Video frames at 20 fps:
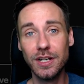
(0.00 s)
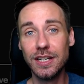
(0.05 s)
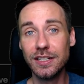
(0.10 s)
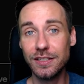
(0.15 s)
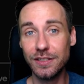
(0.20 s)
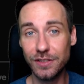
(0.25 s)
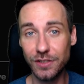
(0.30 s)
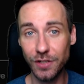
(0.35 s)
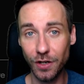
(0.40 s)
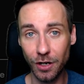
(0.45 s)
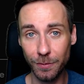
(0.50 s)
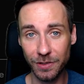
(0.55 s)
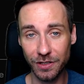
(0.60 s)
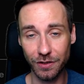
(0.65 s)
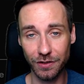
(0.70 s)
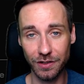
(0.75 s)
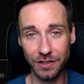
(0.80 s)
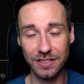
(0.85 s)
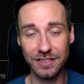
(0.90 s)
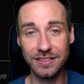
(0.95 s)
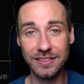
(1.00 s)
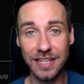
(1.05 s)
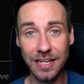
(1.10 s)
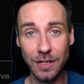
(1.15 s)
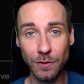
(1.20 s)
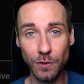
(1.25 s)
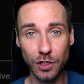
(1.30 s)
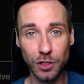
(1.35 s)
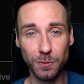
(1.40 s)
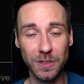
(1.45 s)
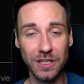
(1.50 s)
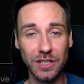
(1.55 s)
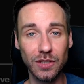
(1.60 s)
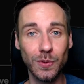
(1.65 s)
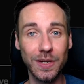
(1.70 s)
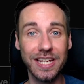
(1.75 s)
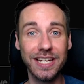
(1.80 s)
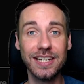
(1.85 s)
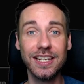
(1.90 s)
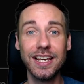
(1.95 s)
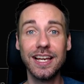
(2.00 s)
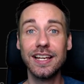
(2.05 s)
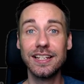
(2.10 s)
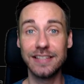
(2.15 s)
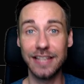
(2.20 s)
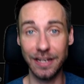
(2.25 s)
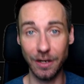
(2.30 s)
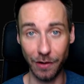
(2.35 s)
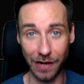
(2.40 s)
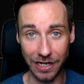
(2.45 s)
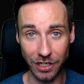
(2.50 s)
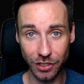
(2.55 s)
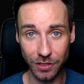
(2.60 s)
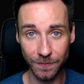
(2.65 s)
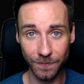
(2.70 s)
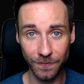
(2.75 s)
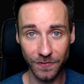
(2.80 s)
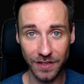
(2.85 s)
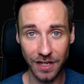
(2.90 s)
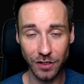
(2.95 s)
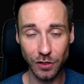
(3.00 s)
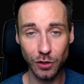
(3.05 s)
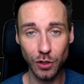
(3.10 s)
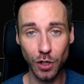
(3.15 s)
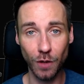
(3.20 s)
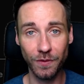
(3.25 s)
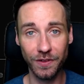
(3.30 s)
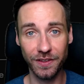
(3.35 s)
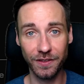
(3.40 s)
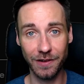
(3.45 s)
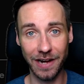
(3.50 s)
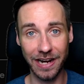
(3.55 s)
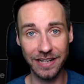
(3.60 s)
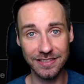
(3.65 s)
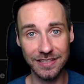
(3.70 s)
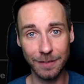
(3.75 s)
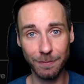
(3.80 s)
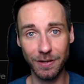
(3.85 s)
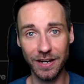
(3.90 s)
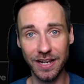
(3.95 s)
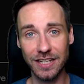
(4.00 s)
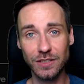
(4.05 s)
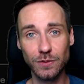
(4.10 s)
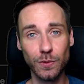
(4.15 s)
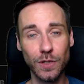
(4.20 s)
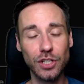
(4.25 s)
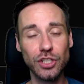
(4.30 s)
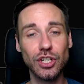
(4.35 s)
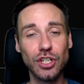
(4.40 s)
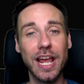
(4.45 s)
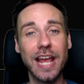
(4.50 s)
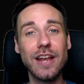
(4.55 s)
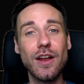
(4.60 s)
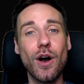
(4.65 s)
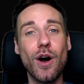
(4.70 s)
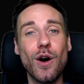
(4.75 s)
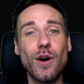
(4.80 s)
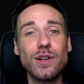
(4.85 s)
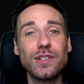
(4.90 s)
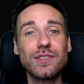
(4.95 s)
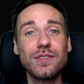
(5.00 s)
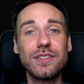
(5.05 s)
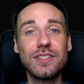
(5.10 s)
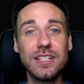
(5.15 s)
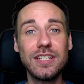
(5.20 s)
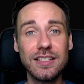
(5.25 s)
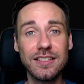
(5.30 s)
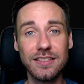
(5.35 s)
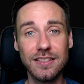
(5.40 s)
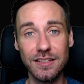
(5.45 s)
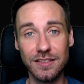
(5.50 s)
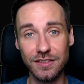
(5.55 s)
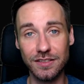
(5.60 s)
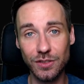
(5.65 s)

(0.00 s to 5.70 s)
determine or distinguish between the direction that you go with the right stick player switch and also distance.